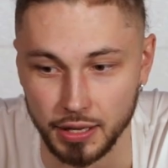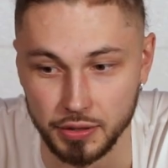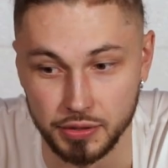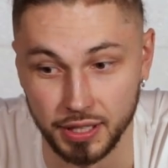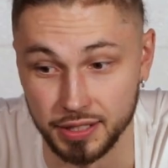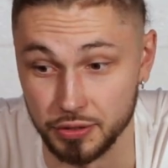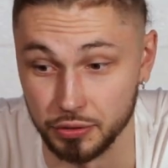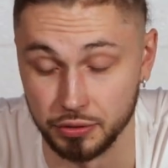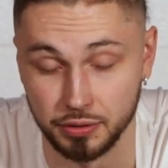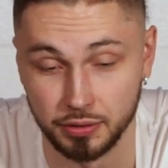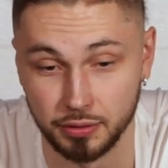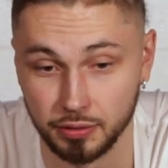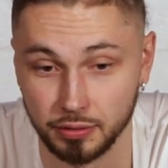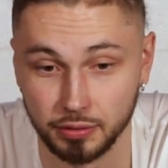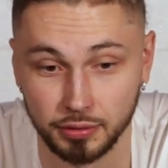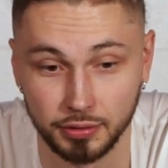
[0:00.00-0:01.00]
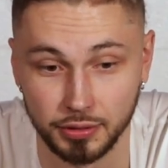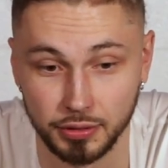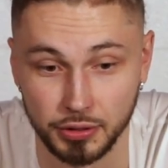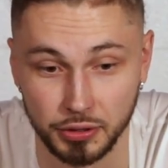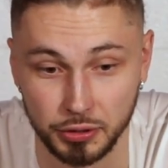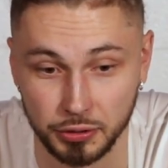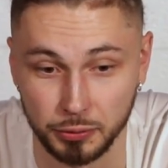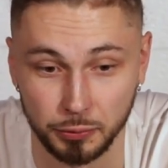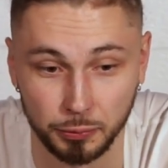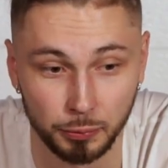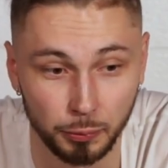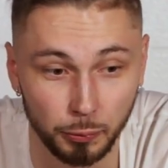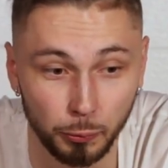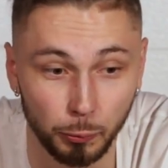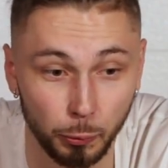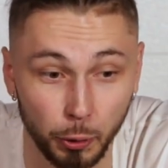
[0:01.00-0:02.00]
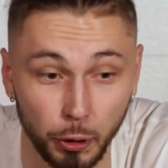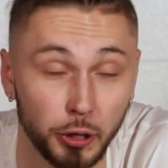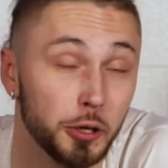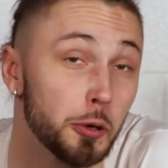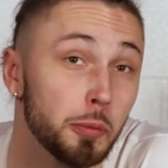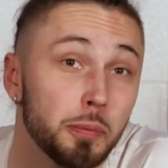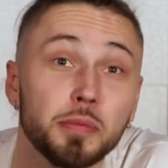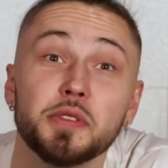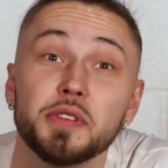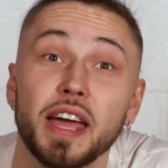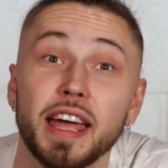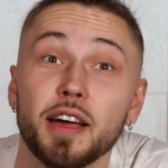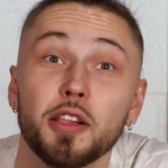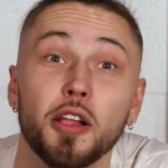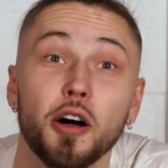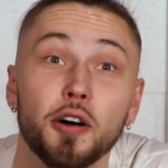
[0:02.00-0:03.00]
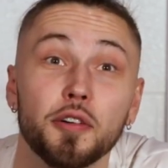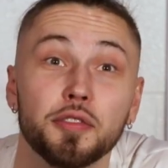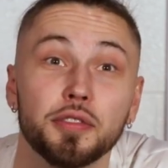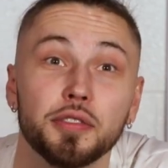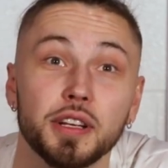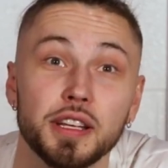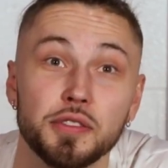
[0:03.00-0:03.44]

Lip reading: I'd say just work your tail off